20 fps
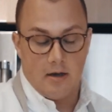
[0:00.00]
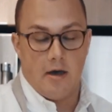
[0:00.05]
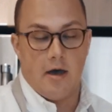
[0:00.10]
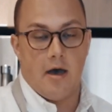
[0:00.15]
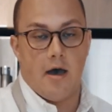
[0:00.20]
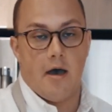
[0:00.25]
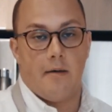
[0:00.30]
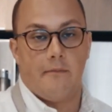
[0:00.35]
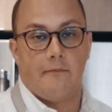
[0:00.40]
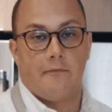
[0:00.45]

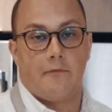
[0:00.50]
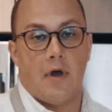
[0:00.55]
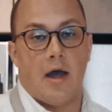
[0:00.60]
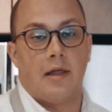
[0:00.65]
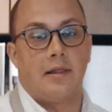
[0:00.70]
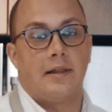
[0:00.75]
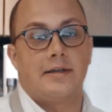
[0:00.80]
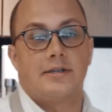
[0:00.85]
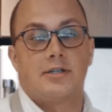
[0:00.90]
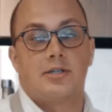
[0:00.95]
for
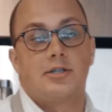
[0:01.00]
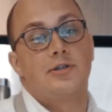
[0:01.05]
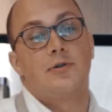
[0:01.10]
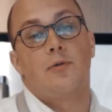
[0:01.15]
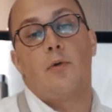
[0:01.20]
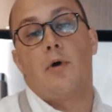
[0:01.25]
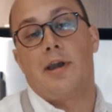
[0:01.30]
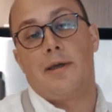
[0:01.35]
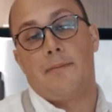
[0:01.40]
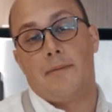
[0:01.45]
at least
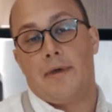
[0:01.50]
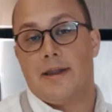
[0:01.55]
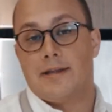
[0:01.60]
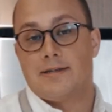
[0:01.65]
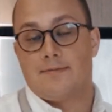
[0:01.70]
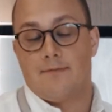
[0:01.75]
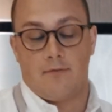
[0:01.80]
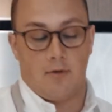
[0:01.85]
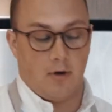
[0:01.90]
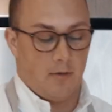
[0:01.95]
20
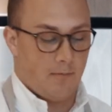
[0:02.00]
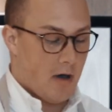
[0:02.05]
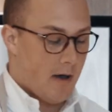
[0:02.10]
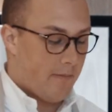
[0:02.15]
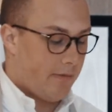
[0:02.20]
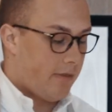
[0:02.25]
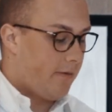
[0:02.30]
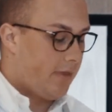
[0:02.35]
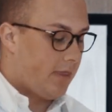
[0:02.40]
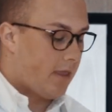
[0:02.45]
minutes before you
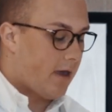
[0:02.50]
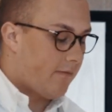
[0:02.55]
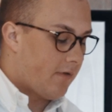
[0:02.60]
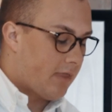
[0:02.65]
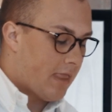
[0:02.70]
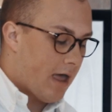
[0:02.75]
pop them in the oven.